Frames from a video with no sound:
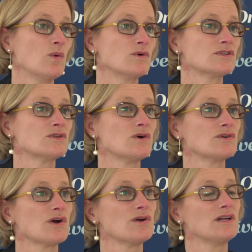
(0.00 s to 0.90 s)
was
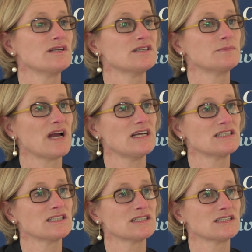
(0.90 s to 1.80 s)
not only did
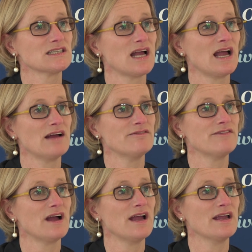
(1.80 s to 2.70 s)
patients have
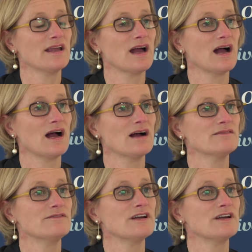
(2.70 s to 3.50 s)
a uh,